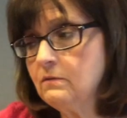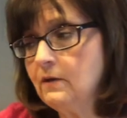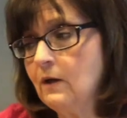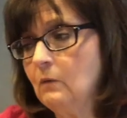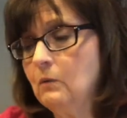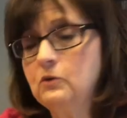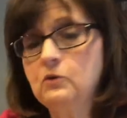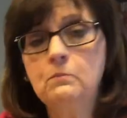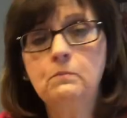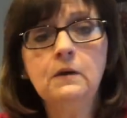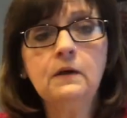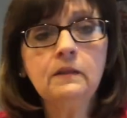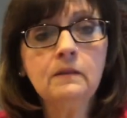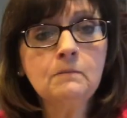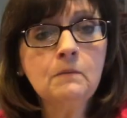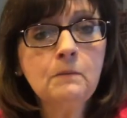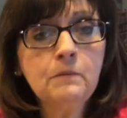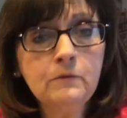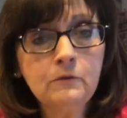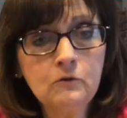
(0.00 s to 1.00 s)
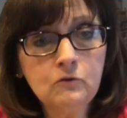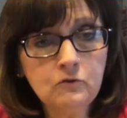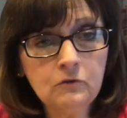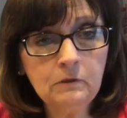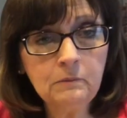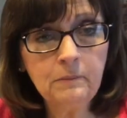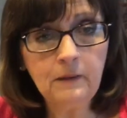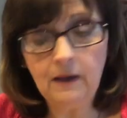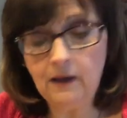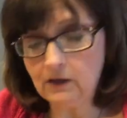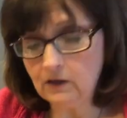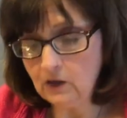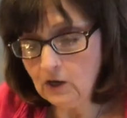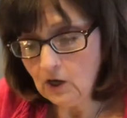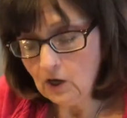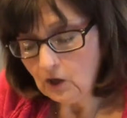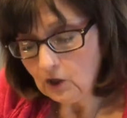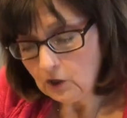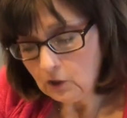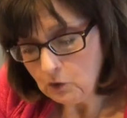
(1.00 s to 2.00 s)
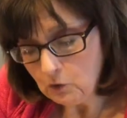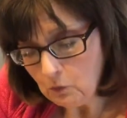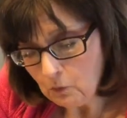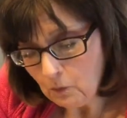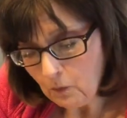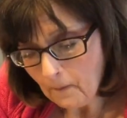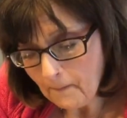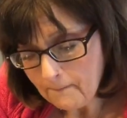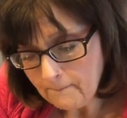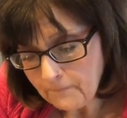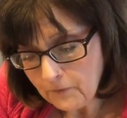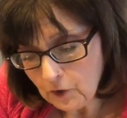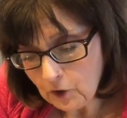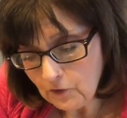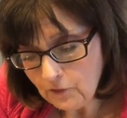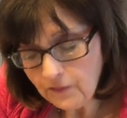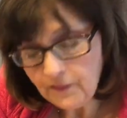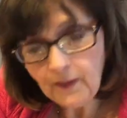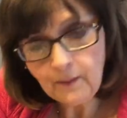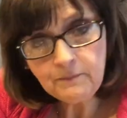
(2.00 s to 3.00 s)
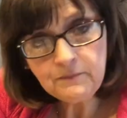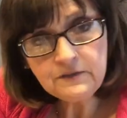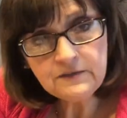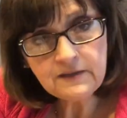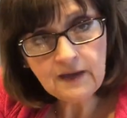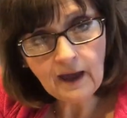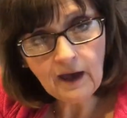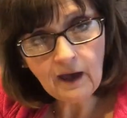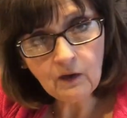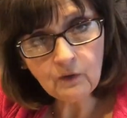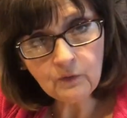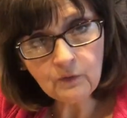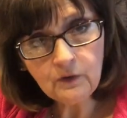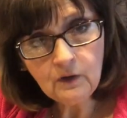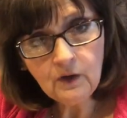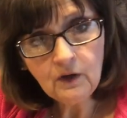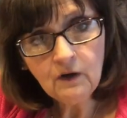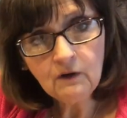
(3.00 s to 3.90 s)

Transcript: that when you pick them up with your drill pen, you put them down